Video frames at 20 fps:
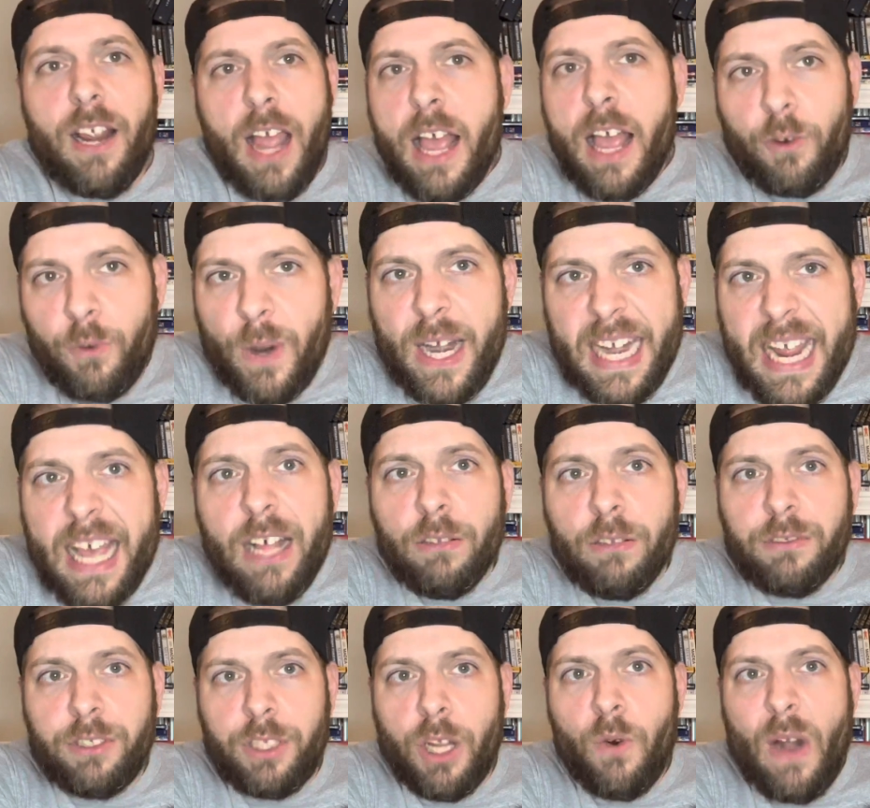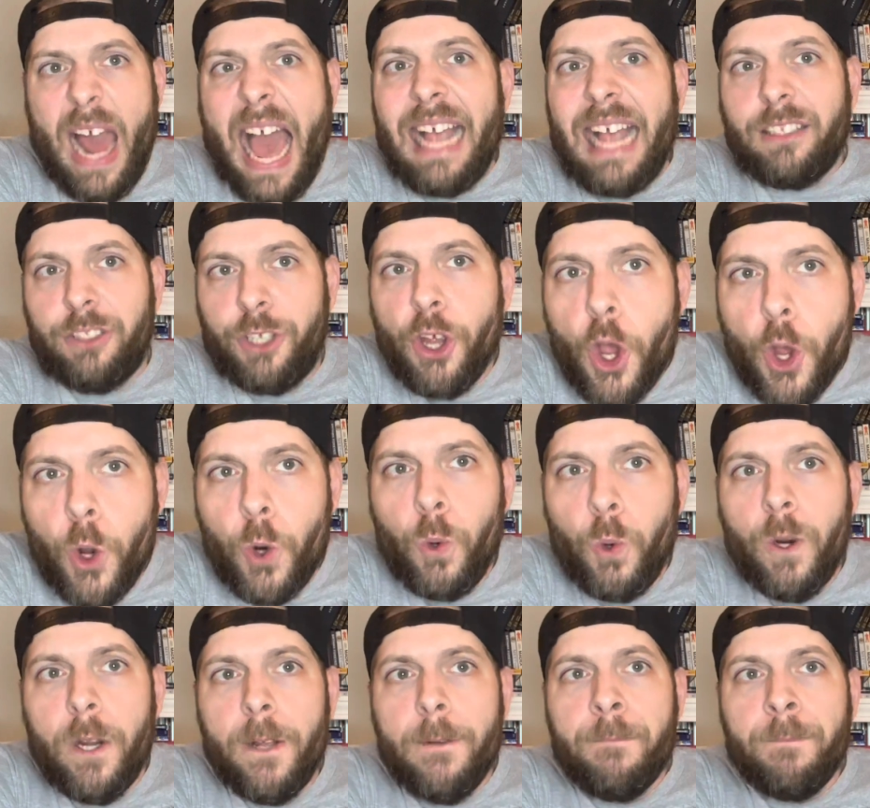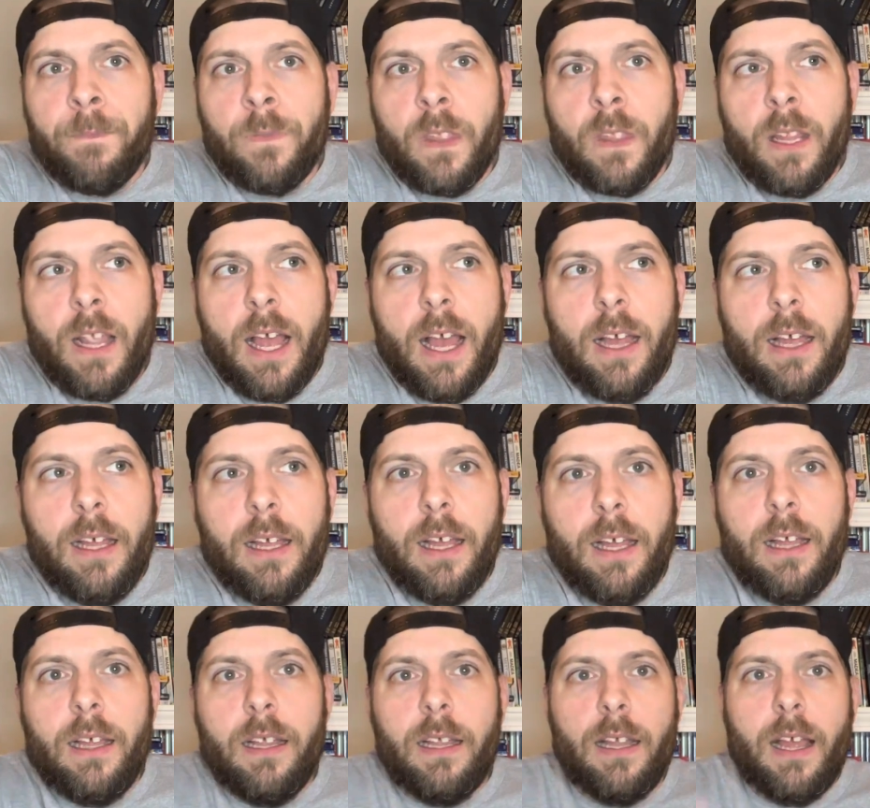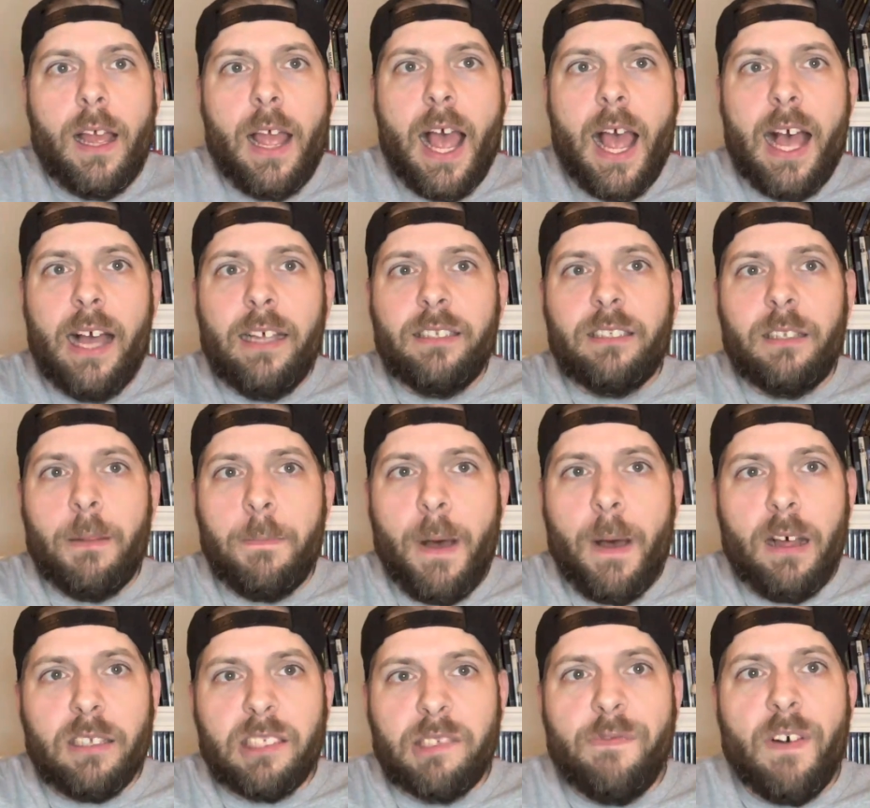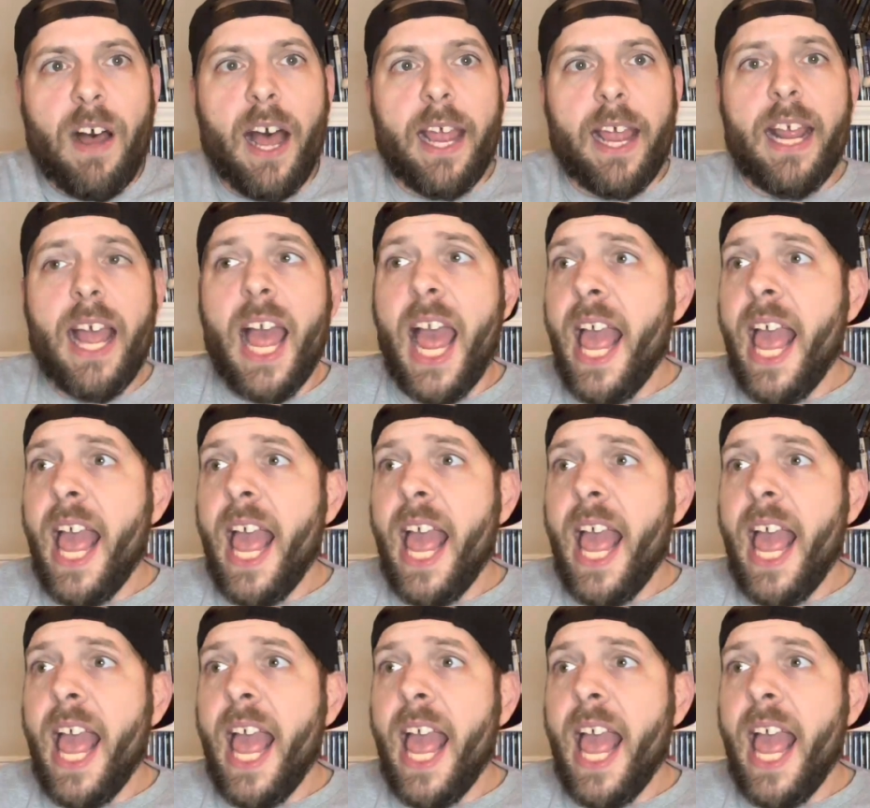Green Hill Zone Act 2 as the boss fight.